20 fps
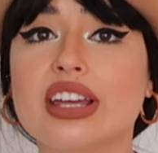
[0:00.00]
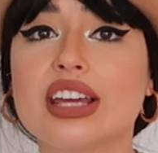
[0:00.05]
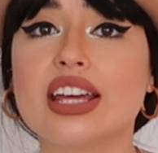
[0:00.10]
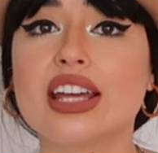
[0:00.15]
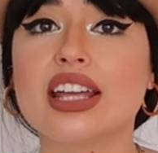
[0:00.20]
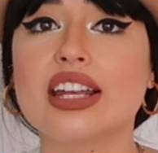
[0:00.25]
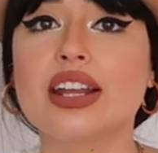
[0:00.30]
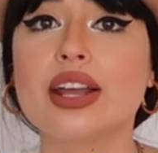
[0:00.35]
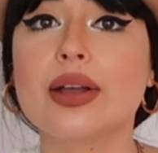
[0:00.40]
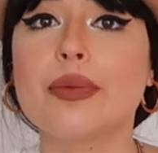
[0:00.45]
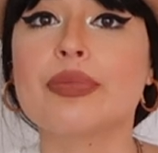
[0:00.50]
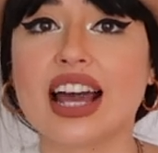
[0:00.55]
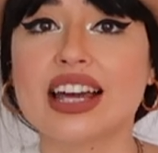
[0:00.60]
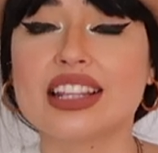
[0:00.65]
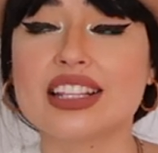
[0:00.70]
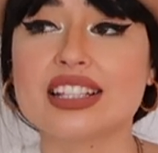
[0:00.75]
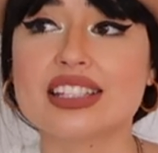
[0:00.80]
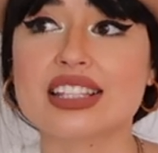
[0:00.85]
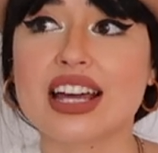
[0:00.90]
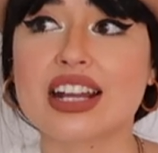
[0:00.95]
it.
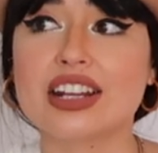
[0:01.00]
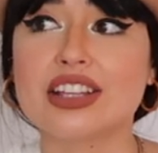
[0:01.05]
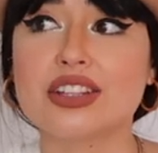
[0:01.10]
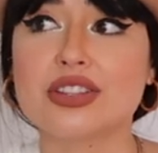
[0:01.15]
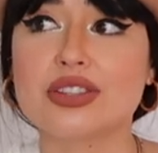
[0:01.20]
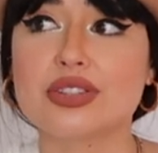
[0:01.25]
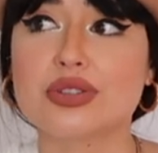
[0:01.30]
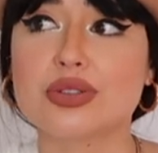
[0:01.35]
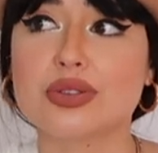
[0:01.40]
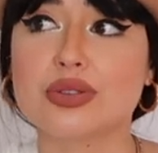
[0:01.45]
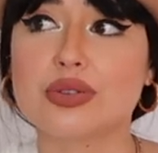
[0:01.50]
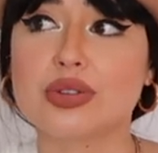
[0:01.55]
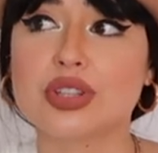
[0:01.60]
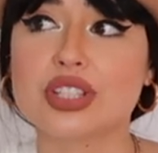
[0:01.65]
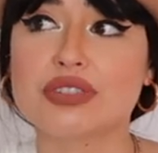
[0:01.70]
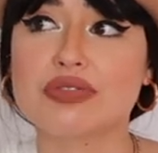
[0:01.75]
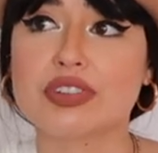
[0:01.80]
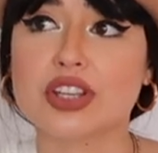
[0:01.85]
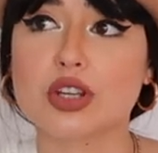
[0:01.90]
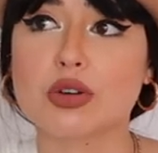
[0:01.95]
I decided to do
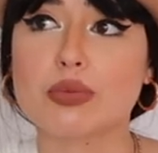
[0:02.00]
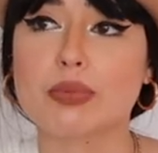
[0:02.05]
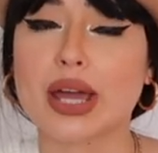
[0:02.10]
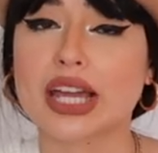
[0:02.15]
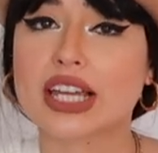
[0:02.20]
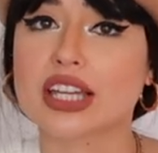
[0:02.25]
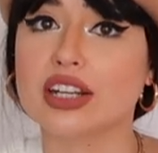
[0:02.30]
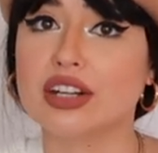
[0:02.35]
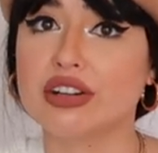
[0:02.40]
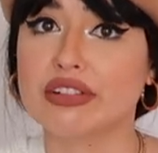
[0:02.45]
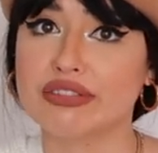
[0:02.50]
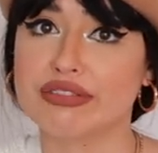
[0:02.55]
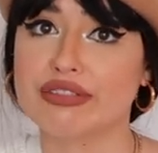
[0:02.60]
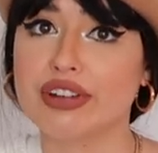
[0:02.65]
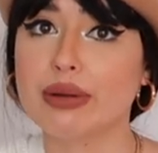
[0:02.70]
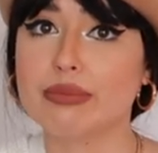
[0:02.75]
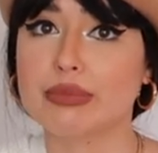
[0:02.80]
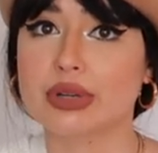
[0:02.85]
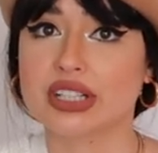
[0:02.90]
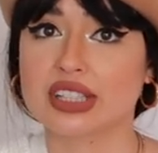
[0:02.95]
this video back in
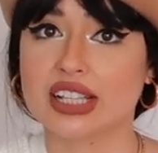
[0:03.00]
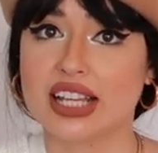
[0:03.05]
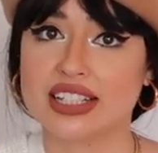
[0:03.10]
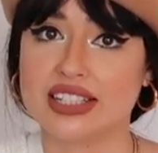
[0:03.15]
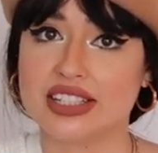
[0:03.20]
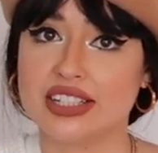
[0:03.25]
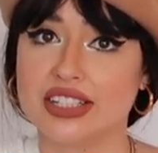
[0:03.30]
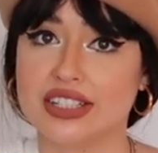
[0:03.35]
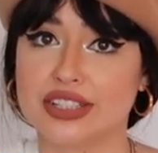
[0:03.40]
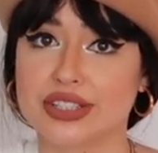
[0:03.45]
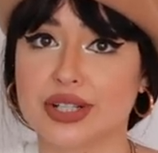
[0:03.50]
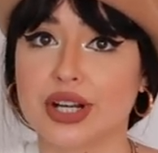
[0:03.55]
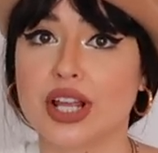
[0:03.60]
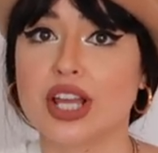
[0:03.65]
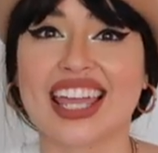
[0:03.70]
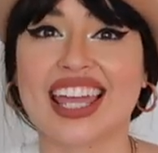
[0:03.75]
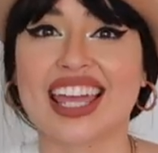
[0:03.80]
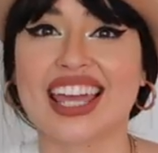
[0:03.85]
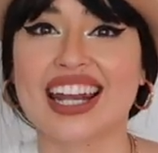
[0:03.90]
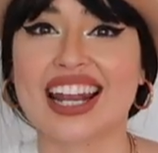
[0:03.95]
November last year
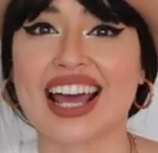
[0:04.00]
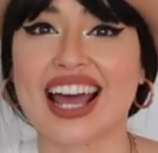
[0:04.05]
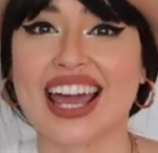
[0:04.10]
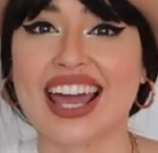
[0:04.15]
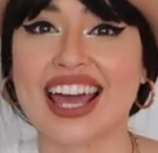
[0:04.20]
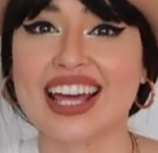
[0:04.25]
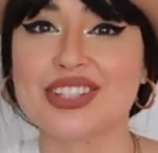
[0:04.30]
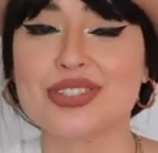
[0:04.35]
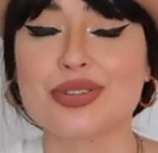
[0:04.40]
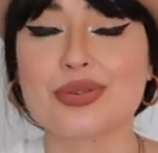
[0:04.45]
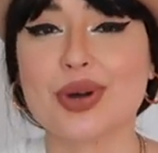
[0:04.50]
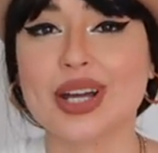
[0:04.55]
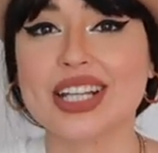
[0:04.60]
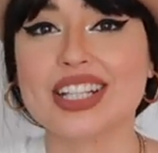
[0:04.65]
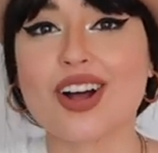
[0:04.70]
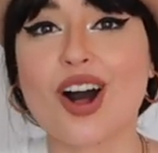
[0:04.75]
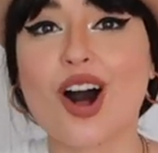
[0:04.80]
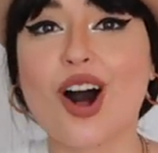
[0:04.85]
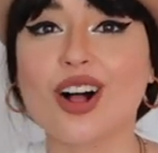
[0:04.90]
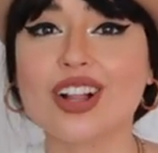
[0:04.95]
and I had to
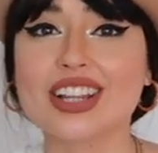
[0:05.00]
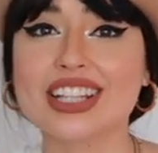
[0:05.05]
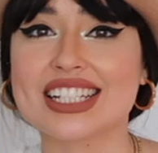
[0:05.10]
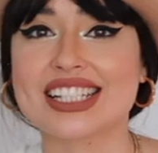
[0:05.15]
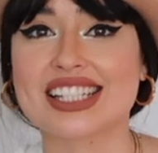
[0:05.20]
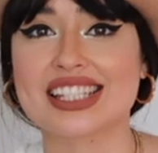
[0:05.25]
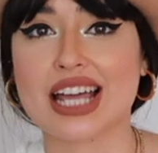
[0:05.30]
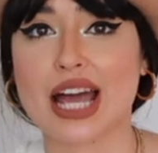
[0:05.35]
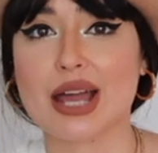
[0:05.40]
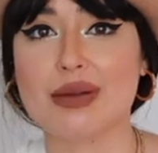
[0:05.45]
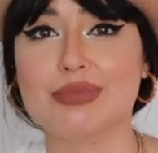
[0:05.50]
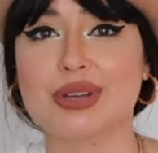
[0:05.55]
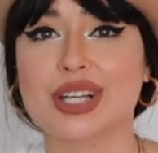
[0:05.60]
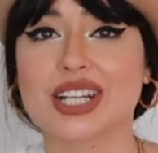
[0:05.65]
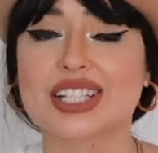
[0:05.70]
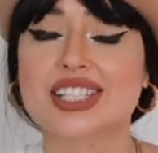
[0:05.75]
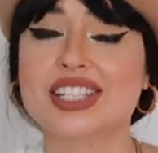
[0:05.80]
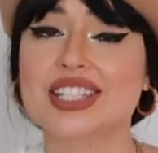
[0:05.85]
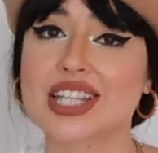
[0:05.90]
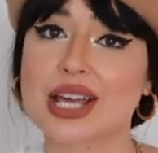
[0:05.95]
wait all this time
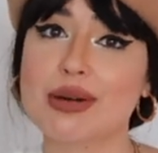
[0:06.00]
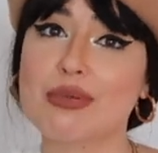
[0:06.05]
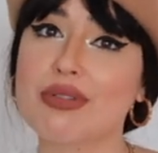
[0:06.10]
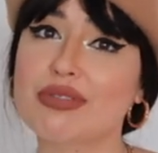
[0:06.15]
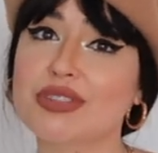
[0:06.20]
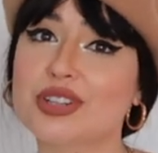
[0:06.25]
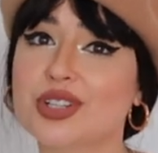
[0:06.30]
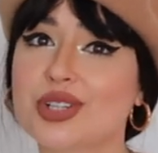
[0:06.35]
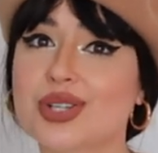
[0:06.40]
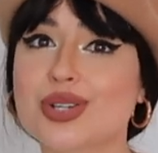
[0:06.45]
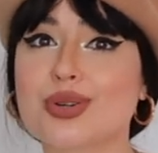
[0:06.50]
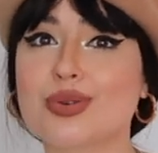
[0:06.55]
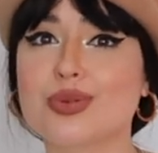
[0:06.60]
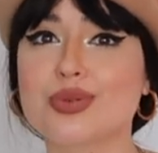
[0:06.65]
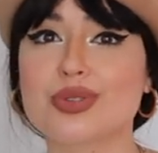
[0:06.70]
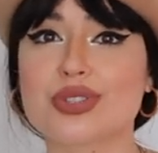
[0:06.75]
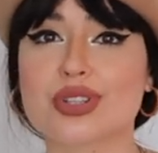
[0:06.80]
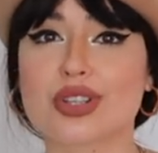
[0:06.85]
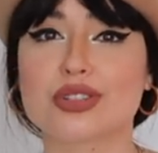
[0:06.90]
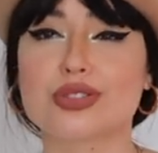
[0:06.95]
because some of the
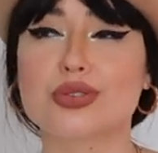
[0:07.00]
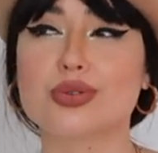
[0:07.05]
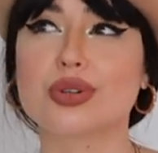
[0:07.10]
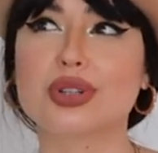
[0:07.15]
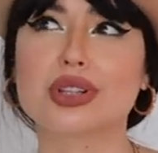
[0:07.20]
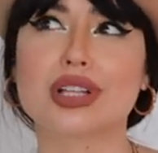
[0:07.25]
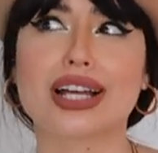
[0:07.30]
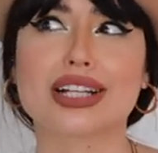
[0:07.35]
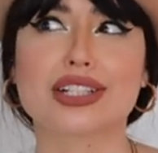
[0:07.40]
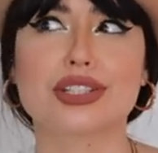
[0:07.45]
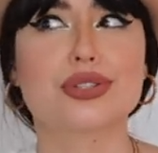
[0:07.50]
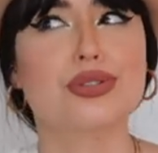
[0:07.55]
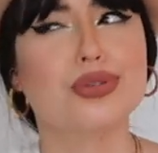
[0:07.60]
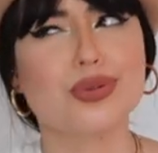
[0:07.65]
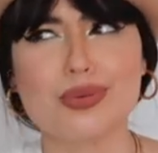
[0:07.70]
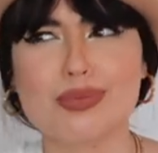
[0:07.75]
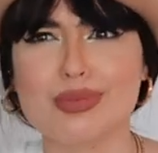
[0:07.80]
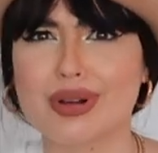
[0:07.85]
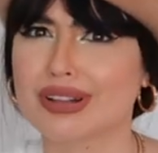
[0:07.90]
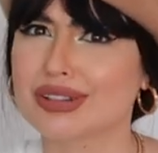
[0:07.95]
shoes took like
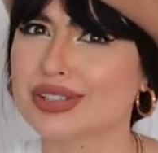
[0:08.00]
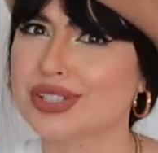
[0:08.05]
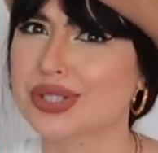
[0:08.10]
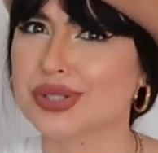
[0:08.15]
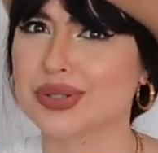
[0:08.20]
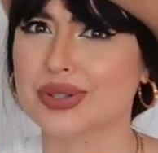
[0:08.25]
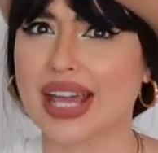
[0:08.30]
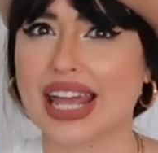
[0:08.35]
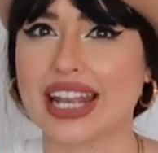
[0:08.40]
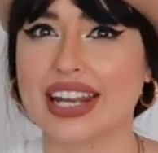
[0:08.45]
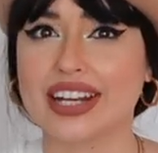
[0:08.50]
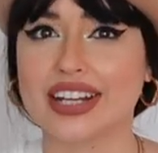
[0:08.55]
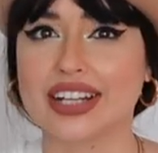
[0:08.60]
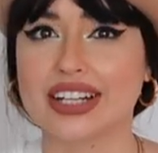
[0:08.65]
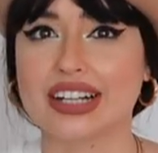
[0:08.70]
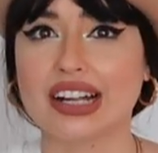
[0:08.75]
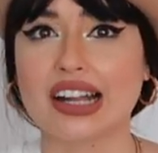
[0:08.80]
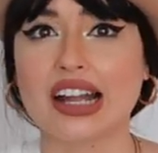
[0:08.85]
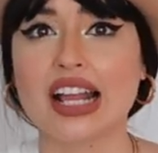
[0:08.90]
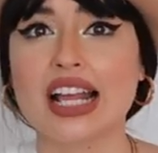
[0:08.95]
2 months to get
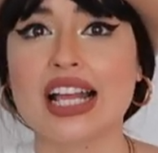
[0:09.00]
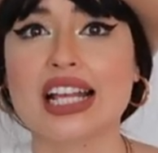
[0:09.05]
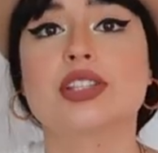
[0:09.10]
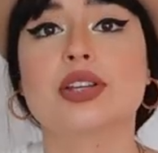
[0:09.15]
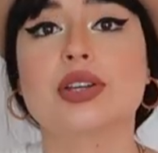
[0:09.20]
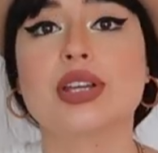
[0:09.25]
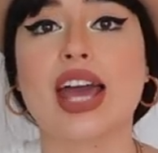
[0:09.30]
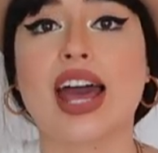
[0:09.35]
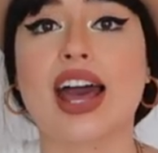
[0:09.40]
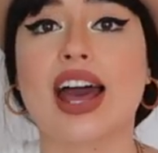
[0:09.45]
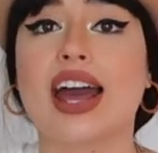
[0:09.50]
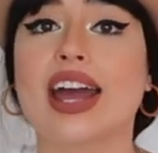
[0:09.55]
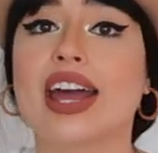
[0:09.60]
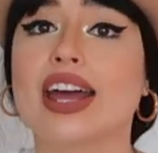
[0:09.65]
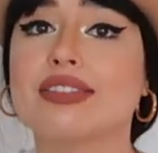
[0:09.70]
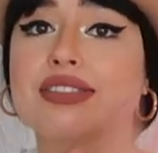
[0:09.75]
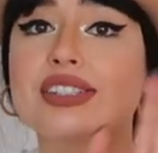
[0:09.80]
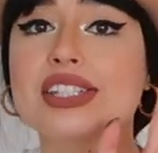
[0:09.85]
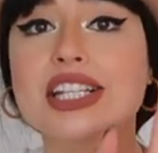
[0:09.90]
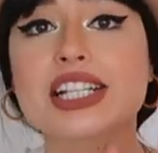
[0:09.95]
here. So yeah, I
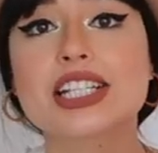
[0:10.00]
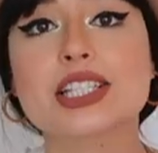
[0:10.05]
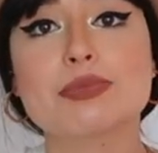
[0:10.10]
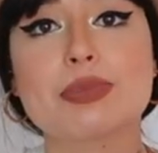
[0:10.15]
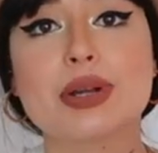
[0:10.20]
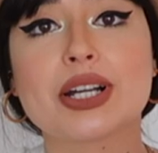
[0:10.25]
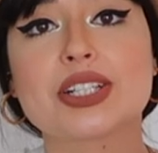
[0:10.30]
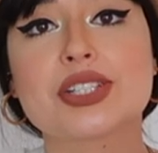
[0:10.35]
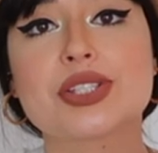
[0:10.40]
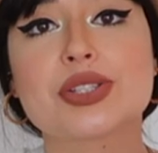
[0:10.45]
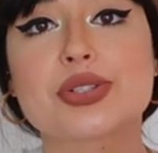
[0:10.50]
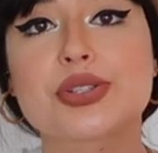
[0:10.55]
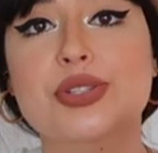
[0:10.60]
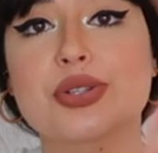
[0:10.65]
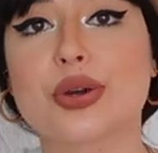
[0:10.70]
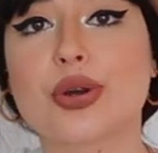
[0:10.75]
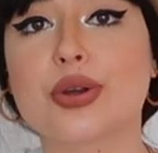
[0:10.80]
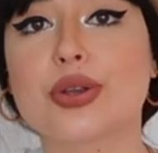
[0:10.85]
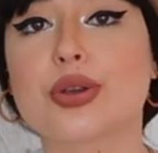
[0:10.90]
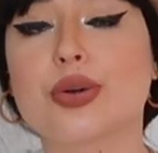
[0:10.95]
have 6 pairs to
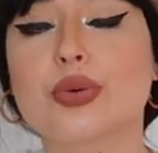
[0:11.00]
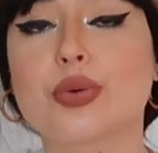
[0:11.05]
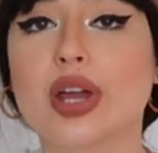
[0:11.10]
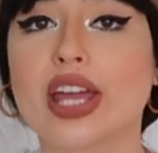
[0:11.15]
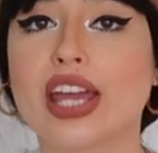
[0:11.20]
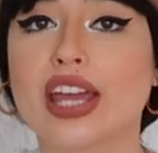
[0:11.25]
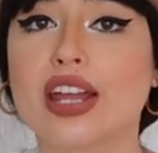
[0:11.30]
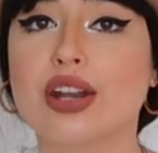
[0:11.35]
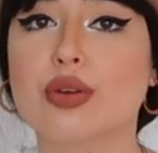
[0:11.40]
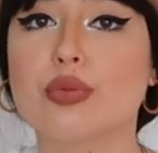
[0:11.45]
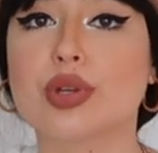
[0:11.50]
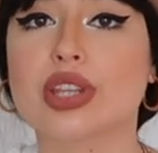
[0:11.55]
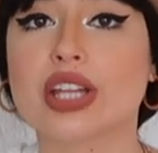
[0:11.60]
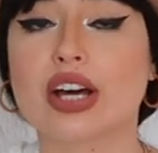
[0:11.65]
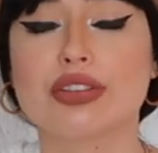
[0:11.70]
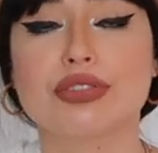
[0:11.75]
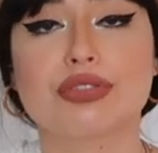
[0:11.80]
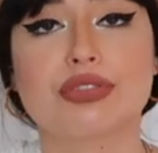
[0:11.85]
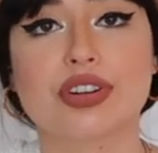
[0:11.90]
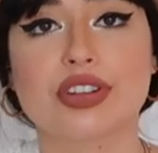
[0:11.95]
show you and
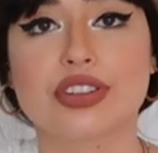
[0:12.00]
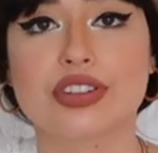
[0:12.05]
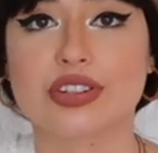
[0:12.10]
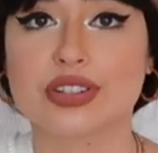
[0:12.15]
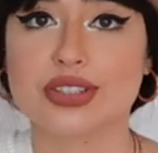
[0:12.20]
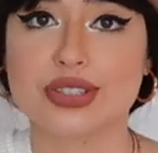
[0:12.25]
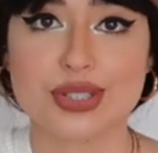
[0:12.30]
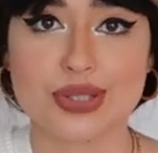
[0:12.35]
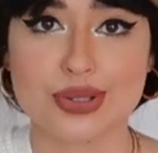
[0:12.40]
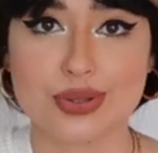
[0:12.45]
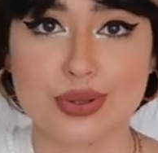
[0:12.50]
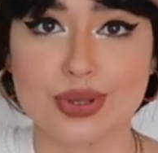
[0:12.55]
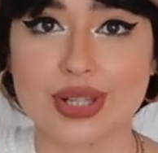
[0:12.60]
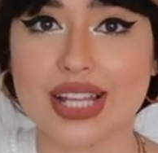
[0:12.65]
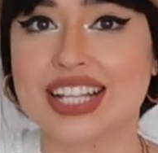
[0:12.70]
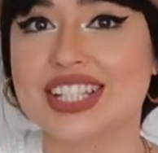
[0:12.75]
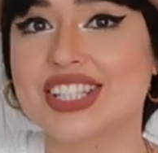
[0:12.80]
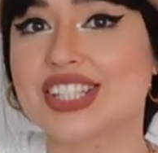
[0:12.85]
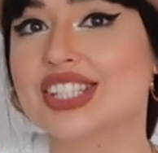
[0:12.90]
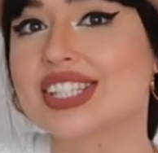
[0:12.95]
without further ado,
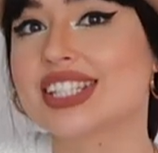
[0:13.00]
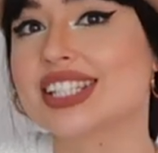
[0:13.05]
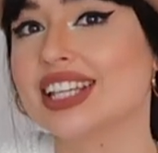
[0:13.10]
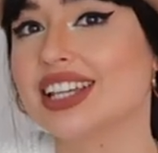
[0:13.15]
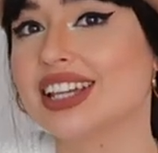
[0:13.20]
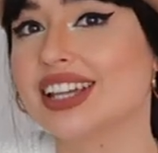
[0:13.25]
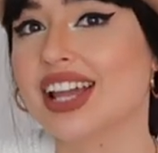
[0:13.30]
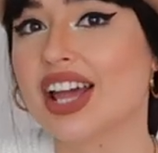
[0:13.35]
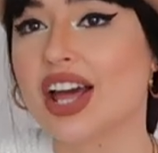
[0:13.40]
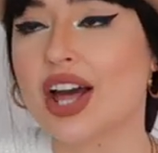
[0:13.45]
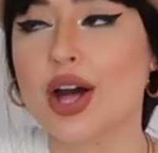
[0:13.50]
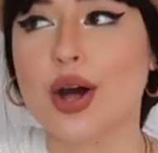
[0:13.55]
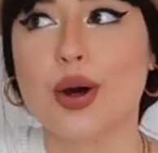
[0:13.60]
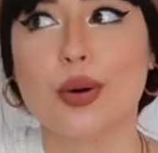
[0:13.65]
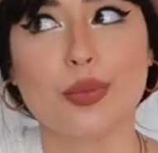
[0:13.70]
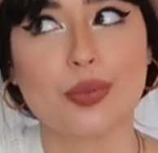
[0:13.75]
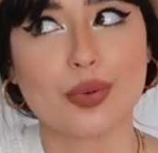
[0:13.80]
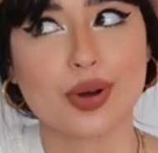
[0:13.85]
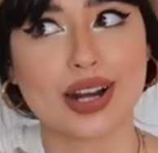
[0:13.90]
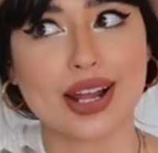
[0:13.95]
let's see
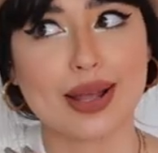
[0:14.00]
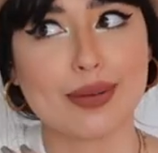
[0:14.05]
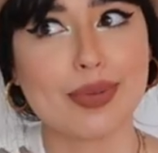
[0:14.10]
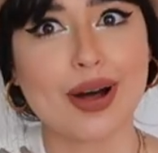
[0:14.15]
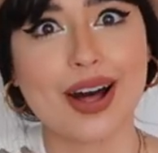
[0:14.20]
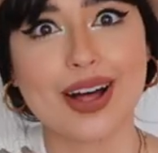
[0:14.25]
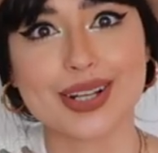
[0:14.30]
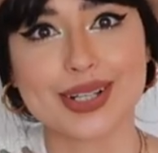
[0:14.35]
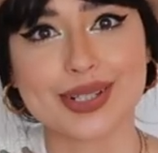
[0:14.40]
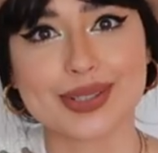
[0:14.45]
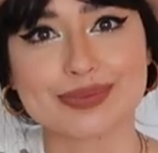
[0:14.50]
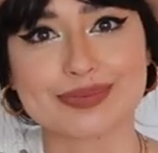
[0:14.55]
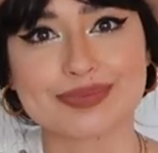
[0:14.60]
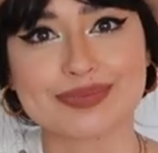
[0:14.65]
what I bought.